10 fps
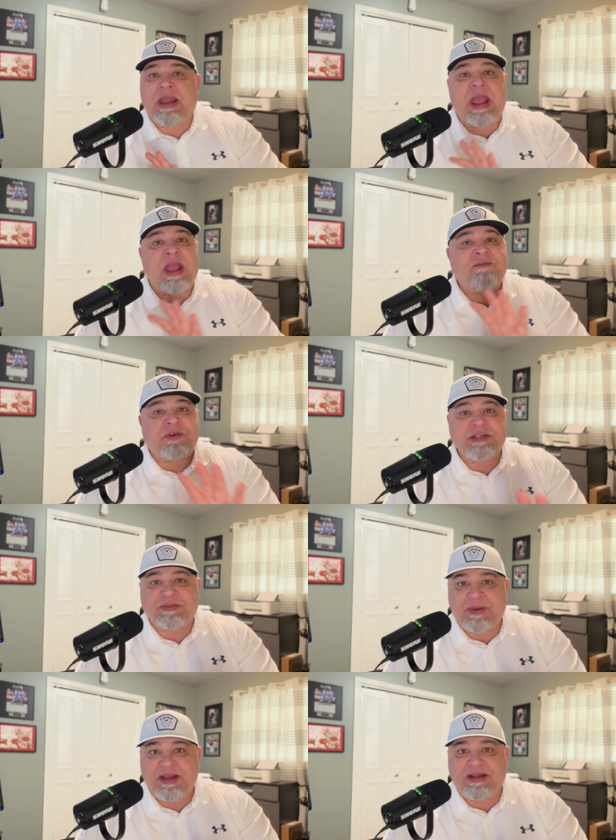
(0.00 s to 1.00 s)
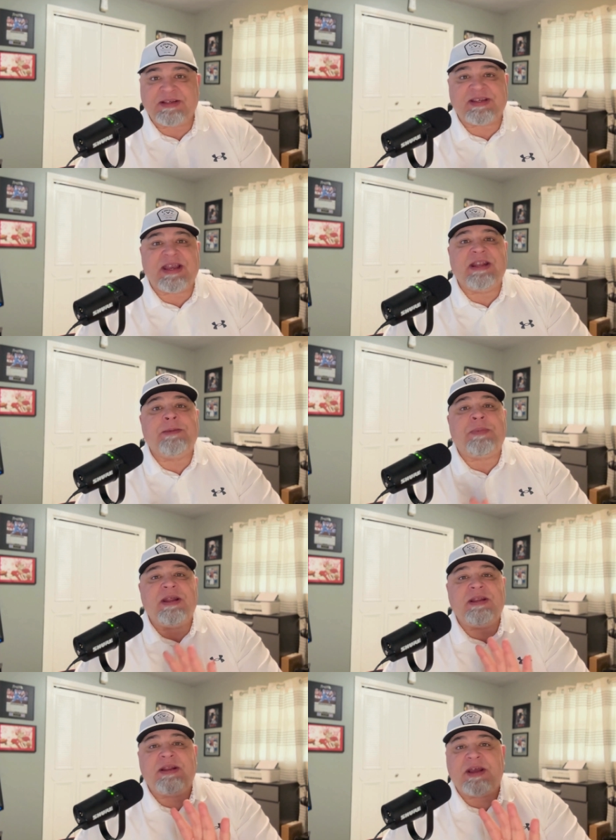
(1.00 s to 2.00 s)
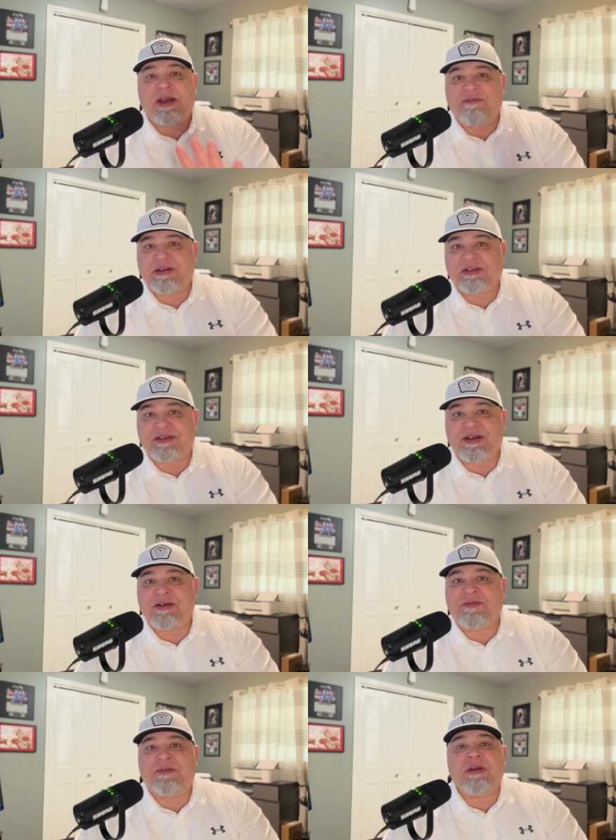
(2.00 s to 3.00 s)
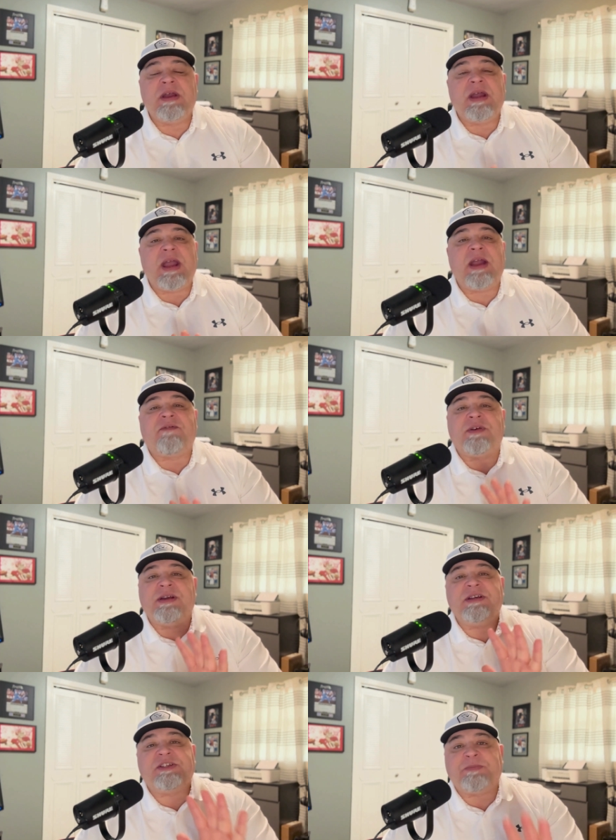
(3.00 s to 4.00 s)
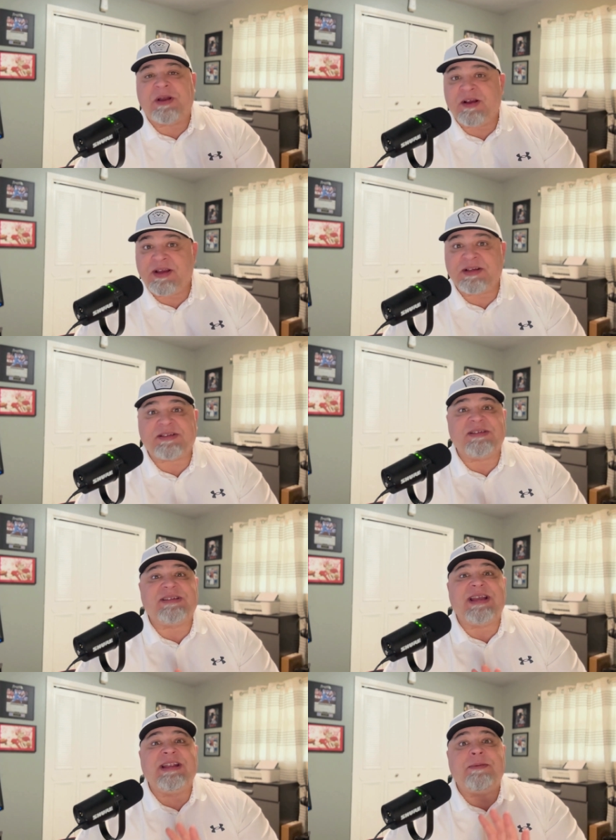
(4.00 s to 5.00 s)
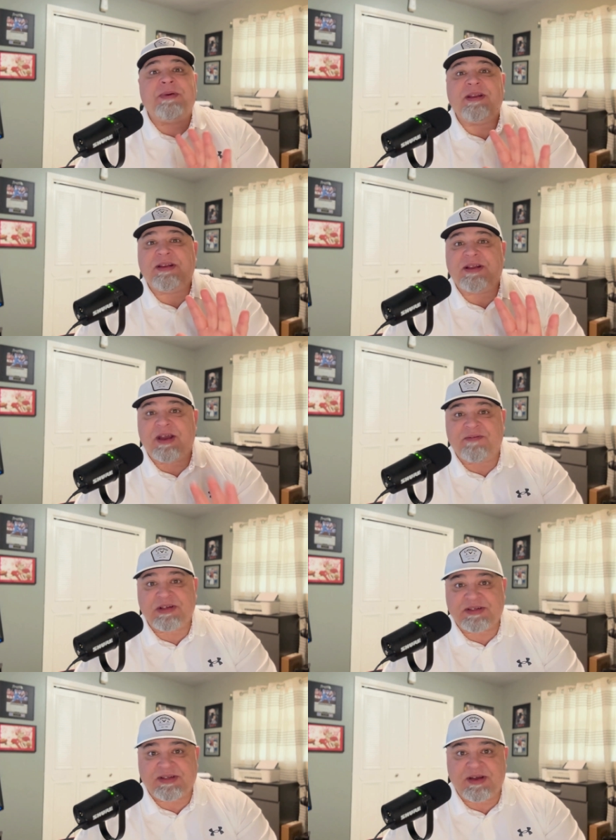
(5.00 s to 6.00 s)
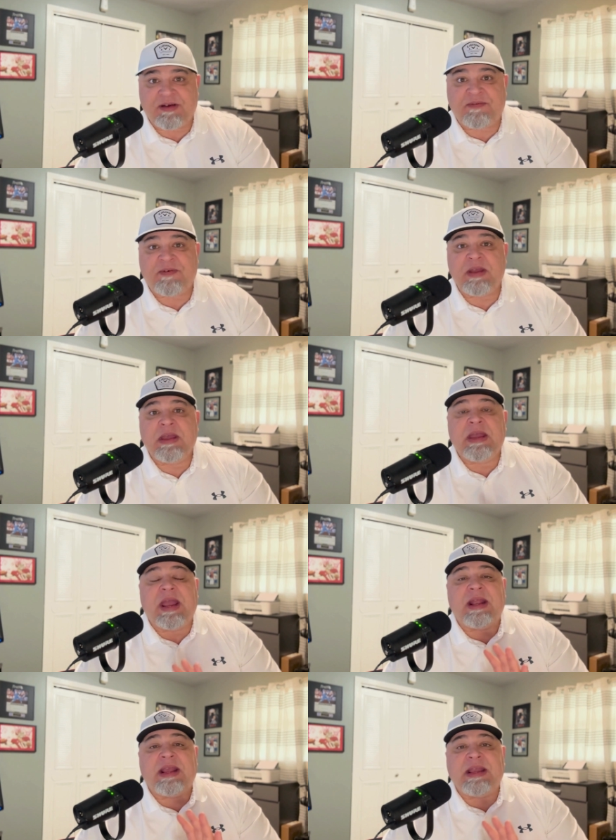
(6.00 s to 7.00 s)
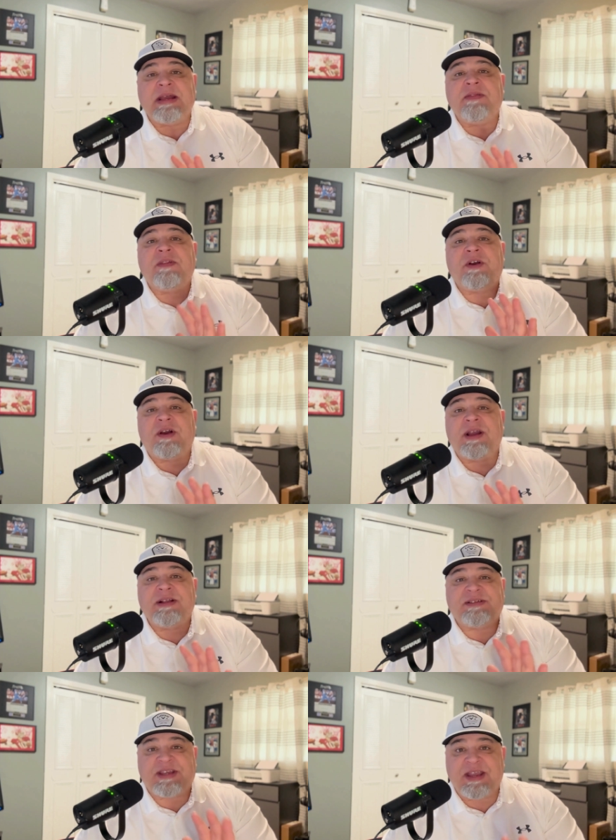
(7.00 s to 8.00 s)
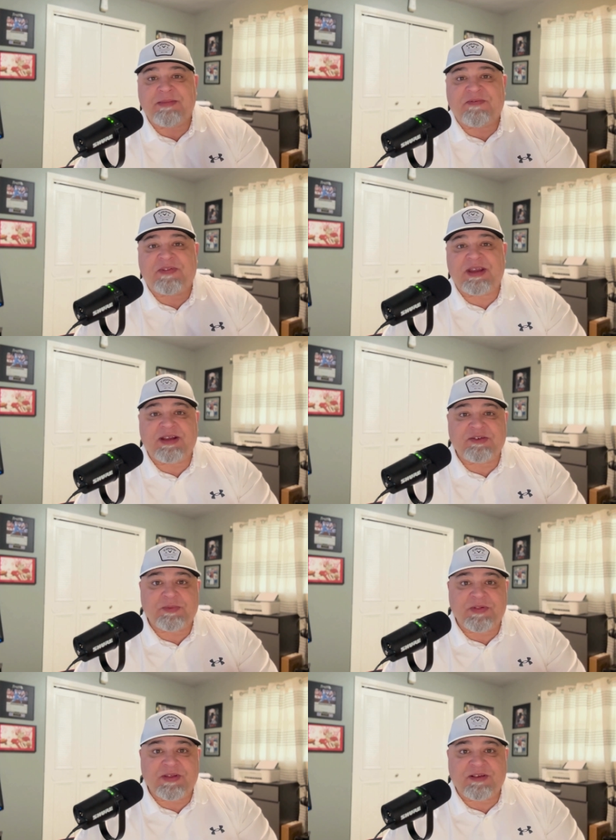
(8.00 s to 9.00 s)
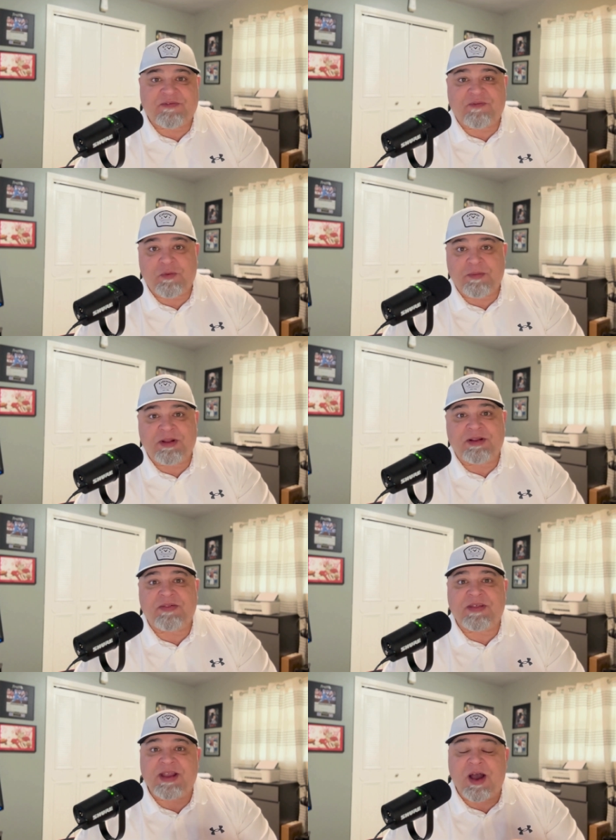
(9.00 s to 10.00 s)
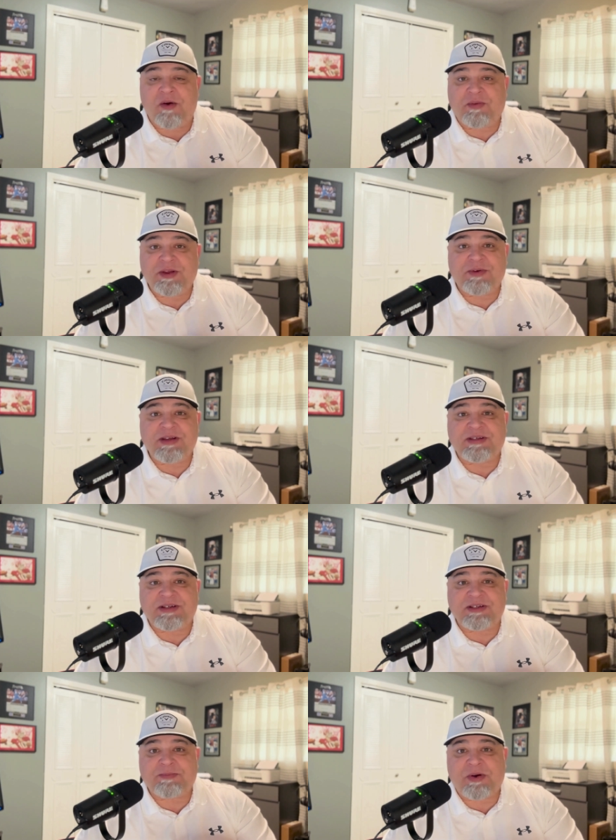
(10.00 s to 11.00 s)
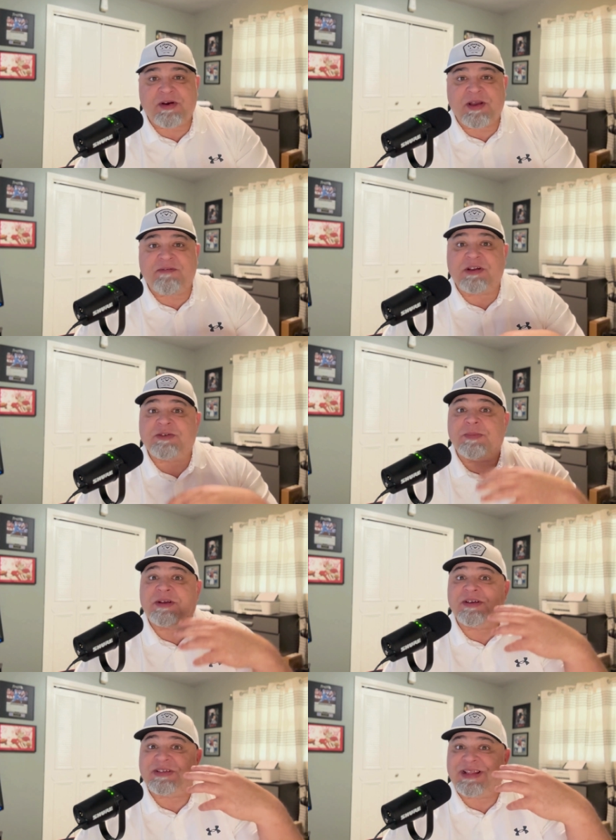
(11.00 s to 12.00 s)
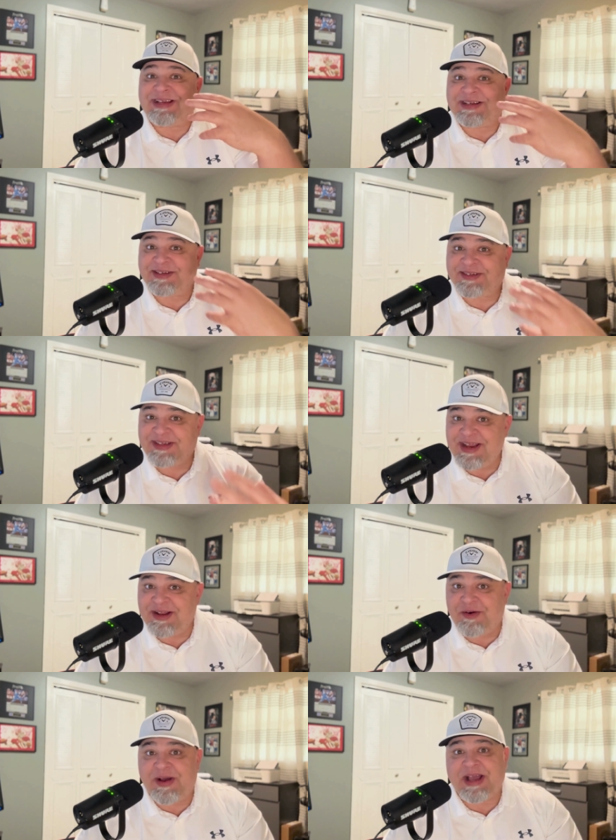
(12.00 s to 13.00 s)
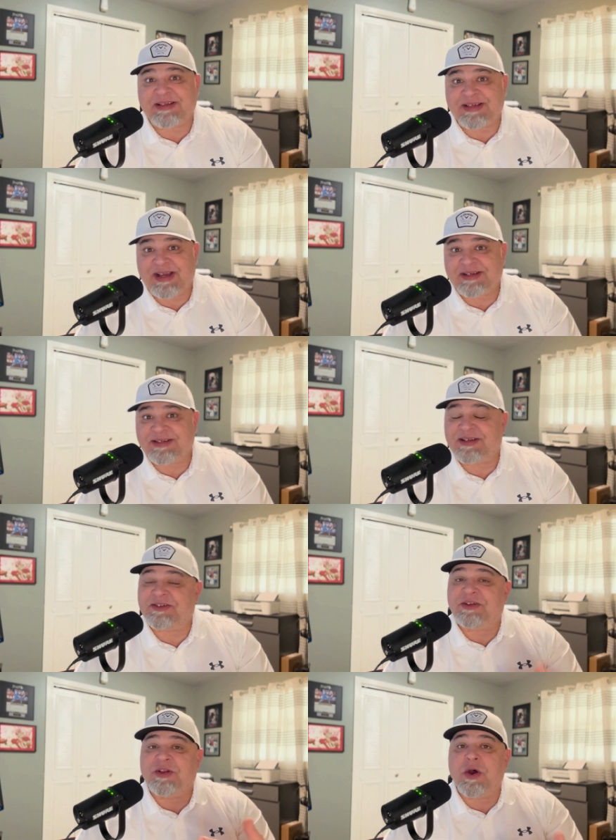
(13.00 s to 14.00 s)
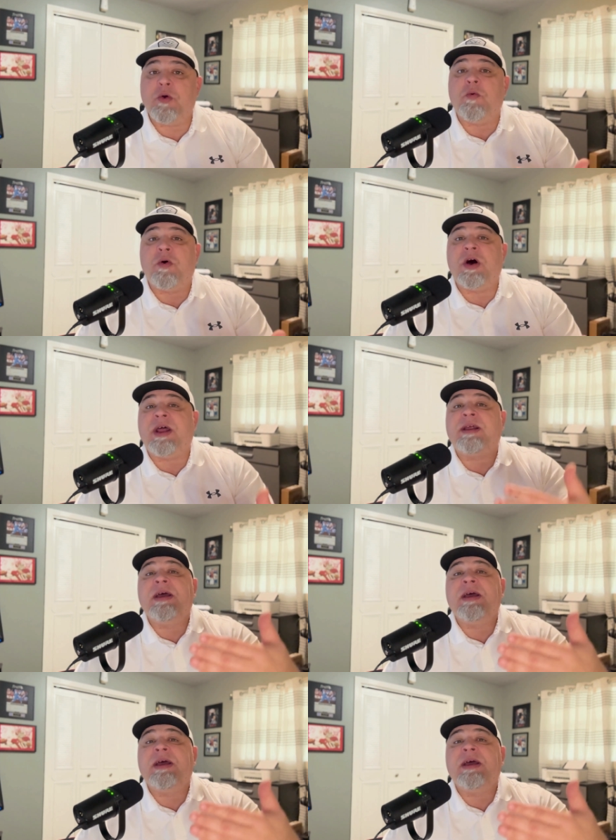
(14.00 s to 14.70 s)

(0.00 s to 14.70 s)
Every spin is independent of itself. Every experience is independent of itself. And in the grand scheme of things with this formula, the only reason it's part of it is because the casino has access to know what